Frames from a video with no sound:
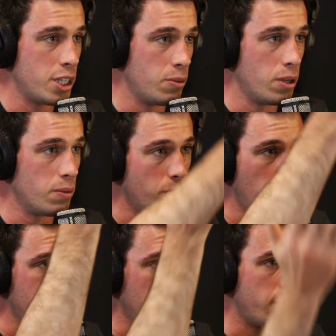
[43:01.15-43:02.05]
He went
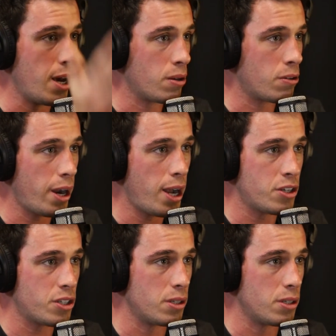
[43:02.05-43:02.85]
upside down and crashed.